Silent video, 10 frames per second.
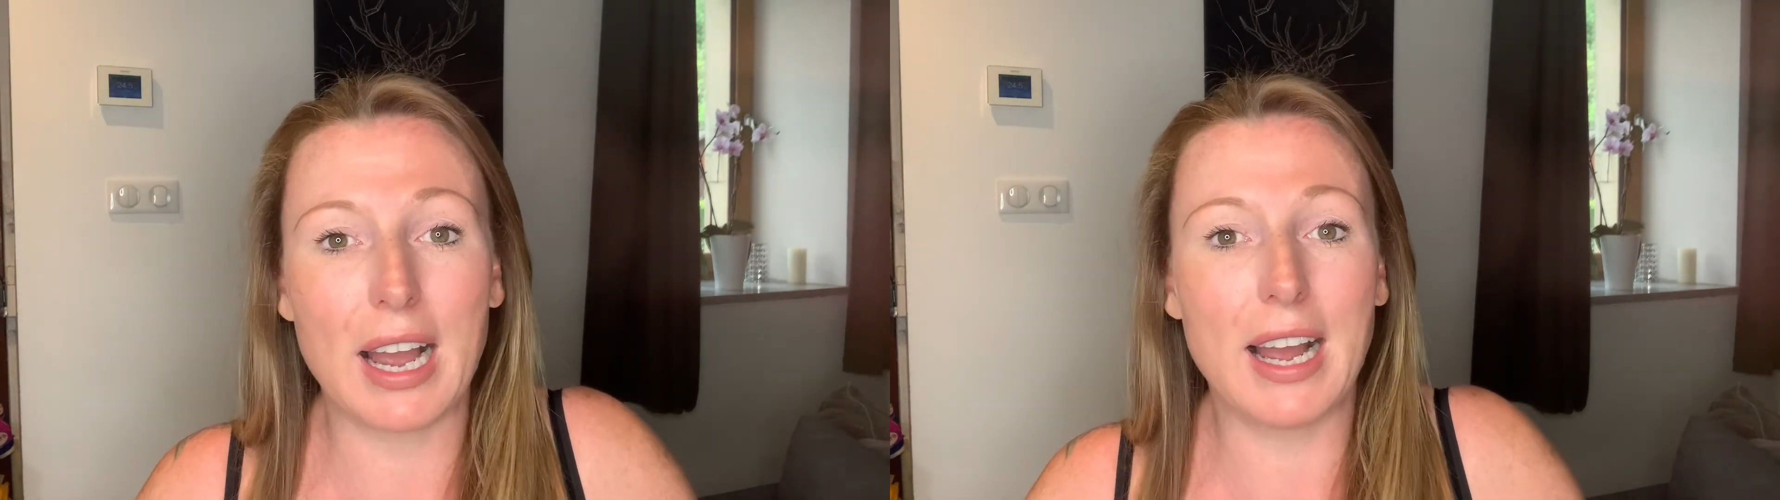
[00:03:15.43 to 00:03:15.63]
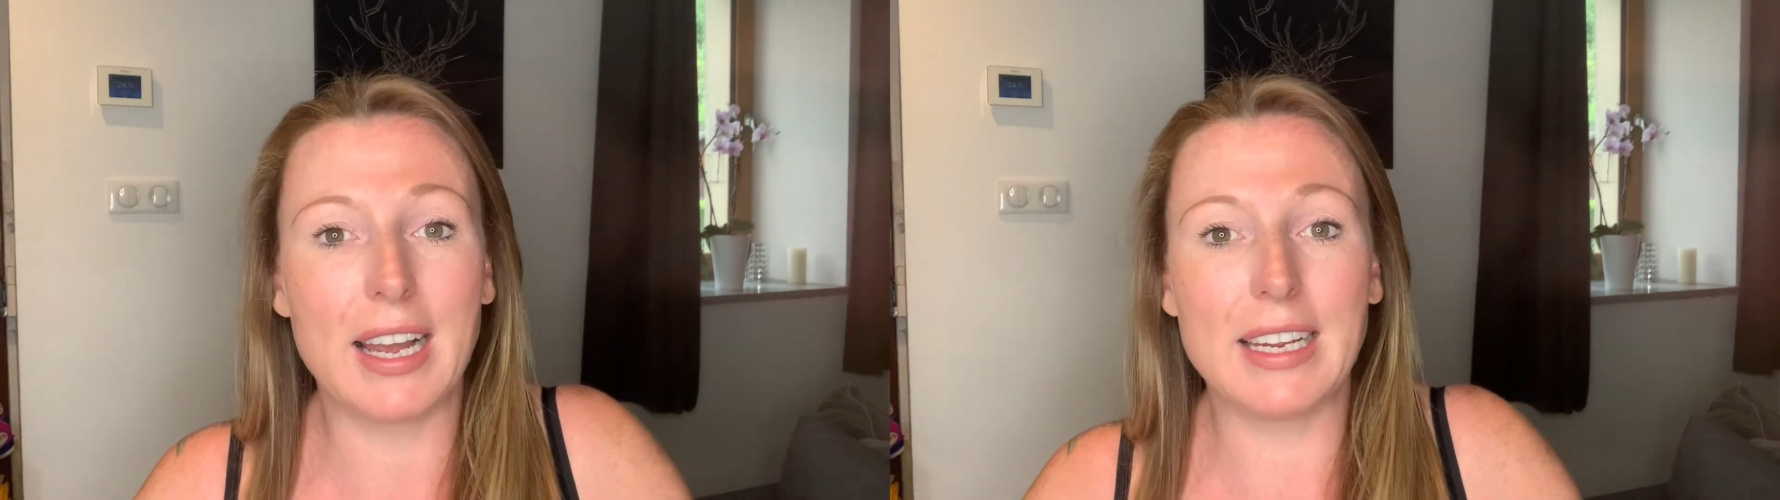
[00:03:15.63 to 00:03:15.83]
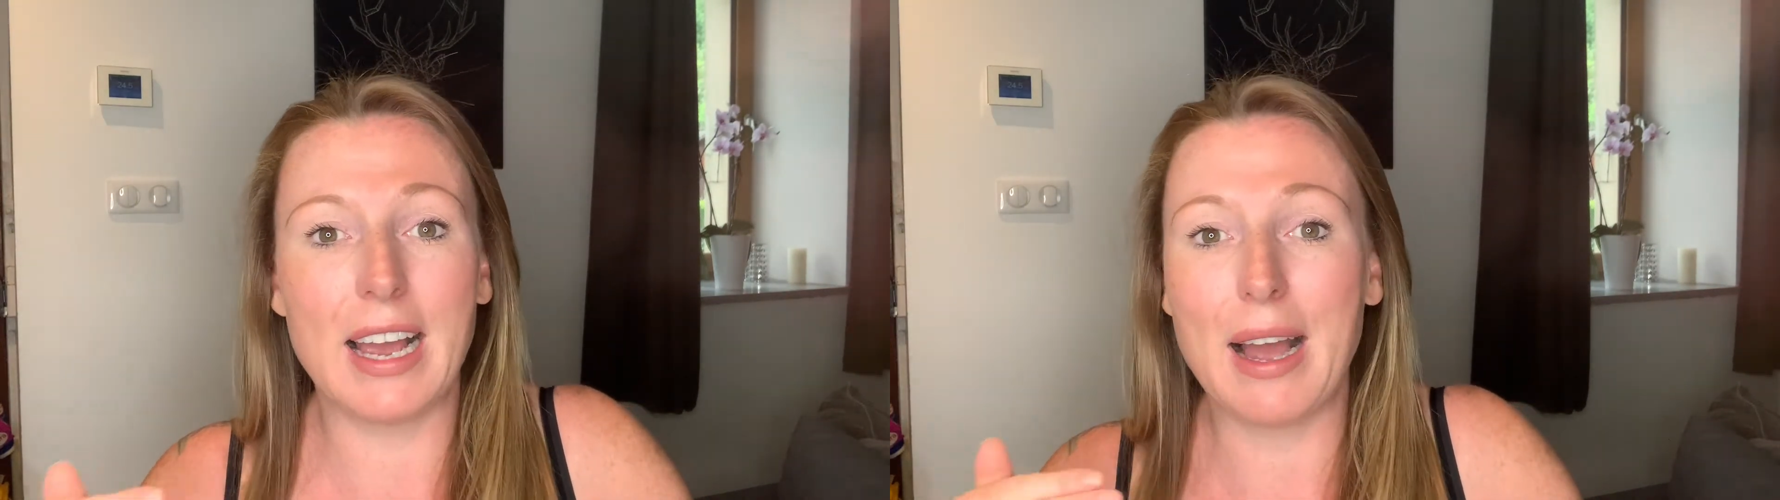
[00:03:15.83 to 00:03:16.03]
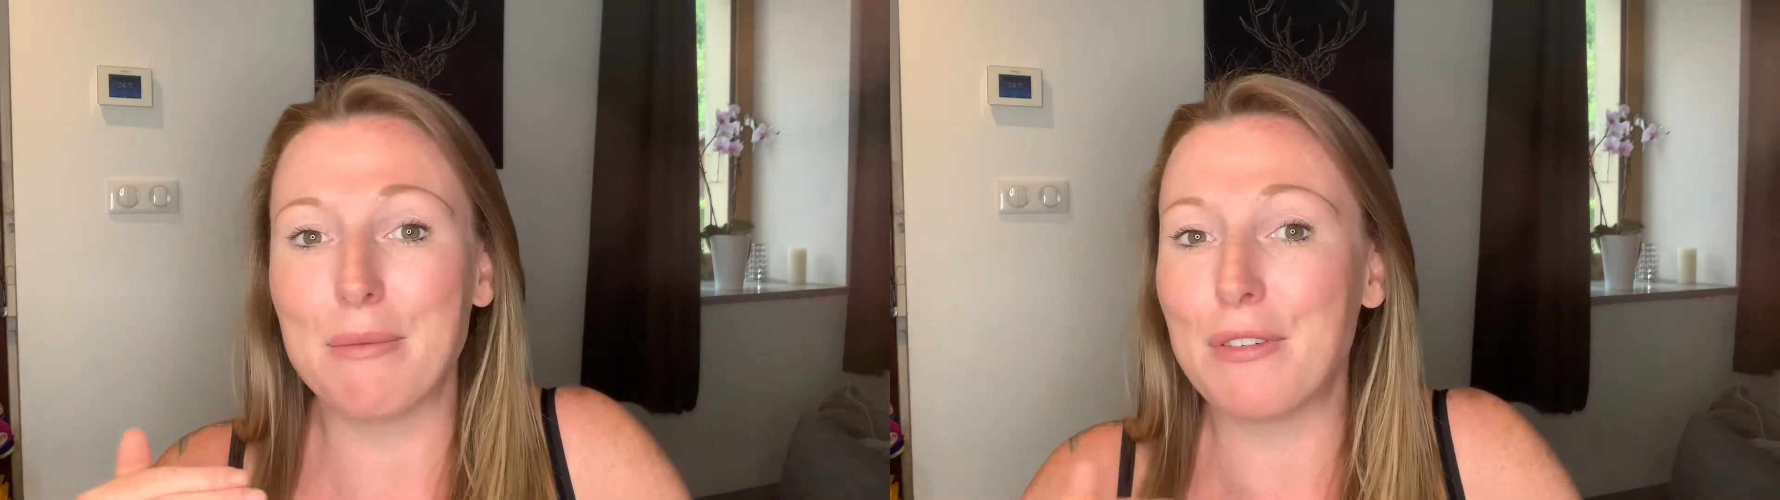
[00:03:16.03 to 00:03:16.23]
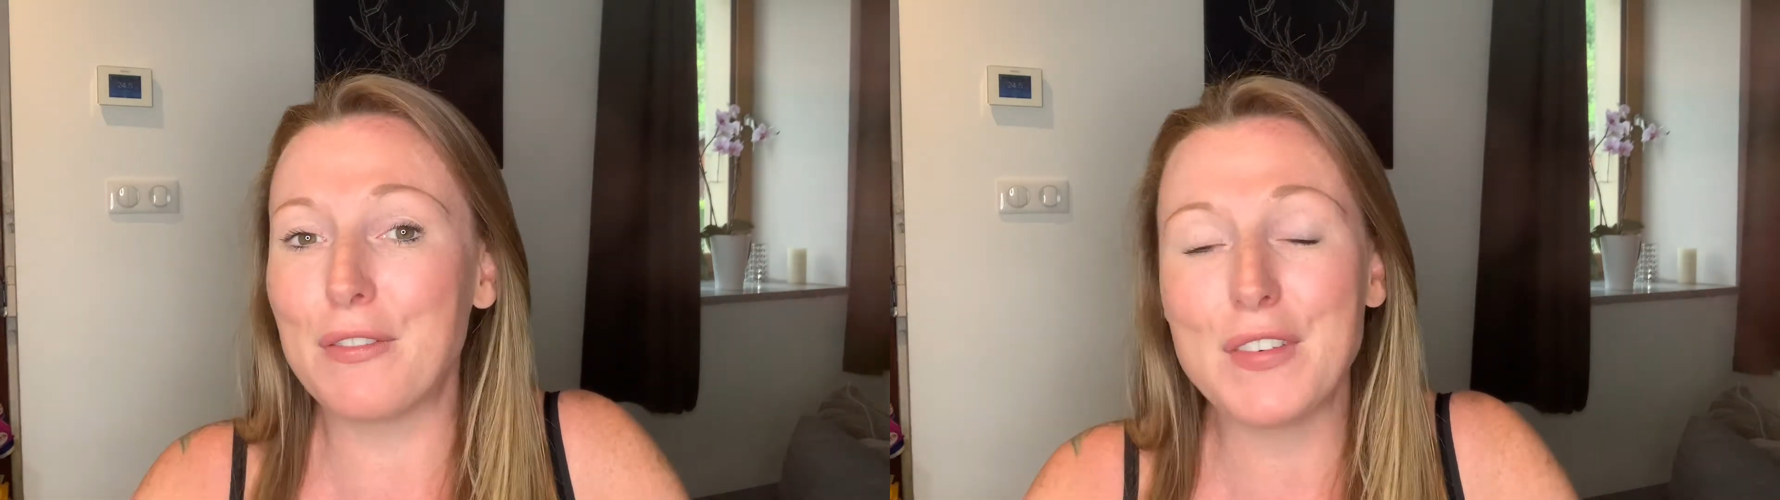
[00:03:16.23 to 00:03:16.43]
I
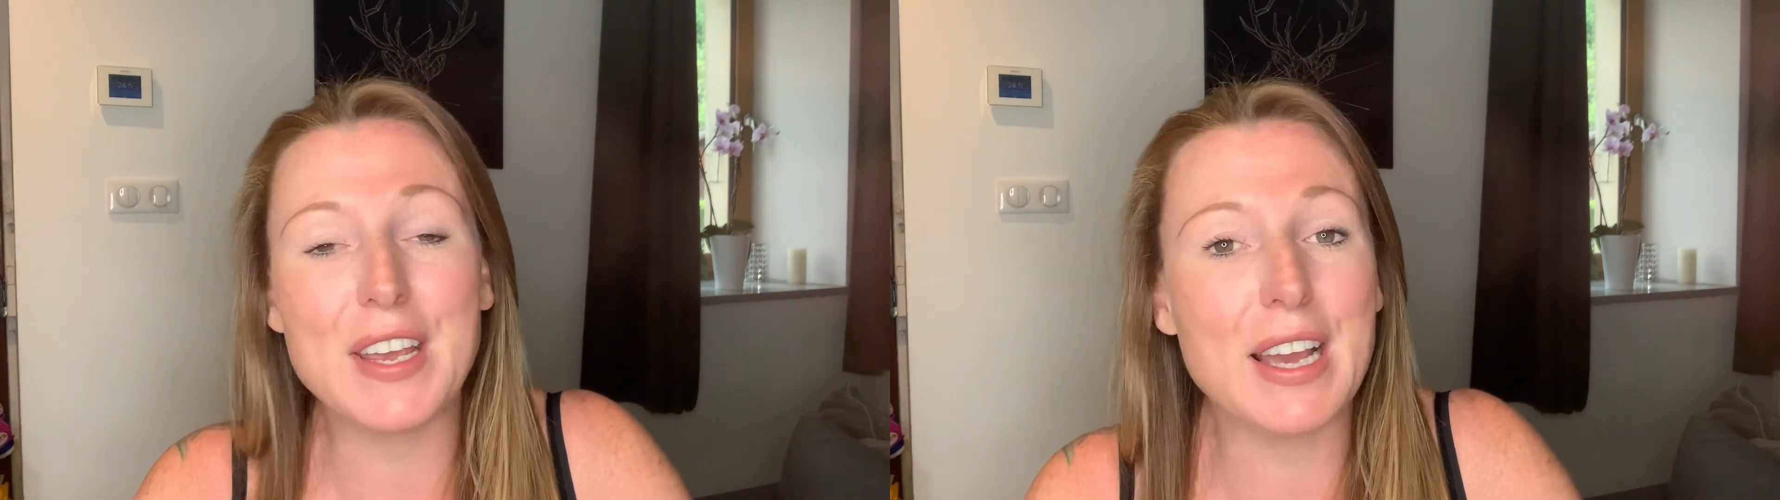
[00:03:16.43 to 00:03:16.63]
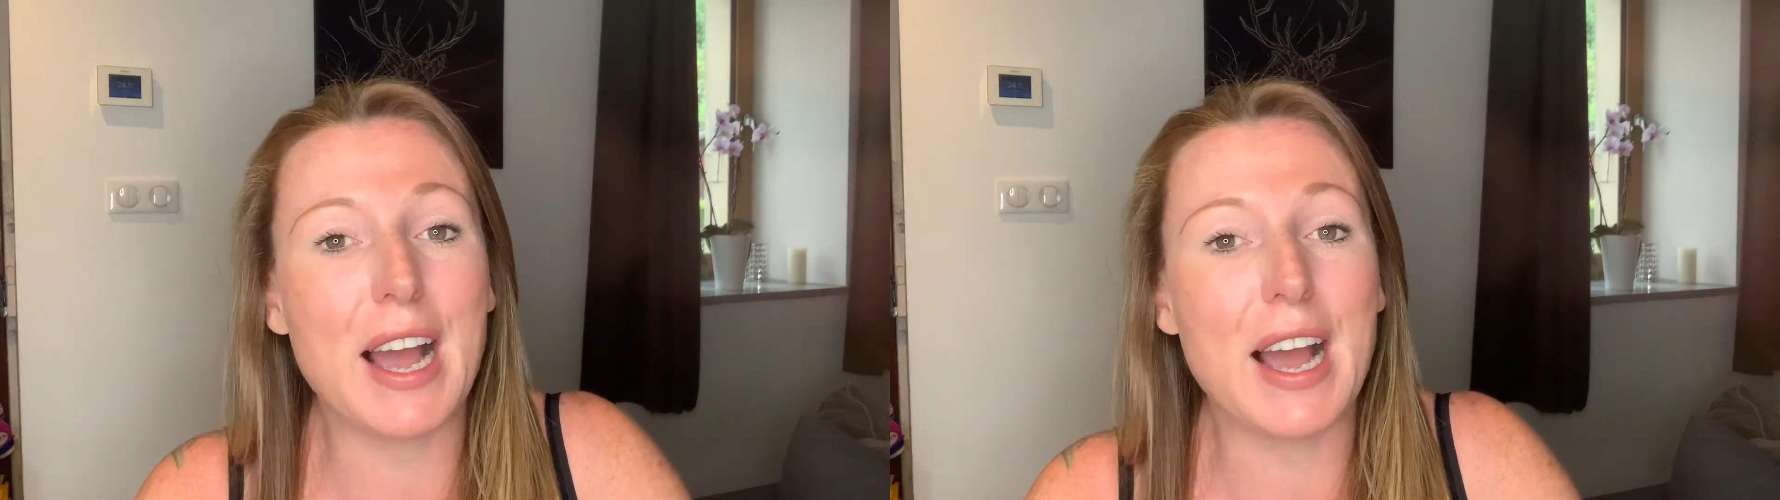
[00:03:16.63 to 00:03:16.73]
am fit,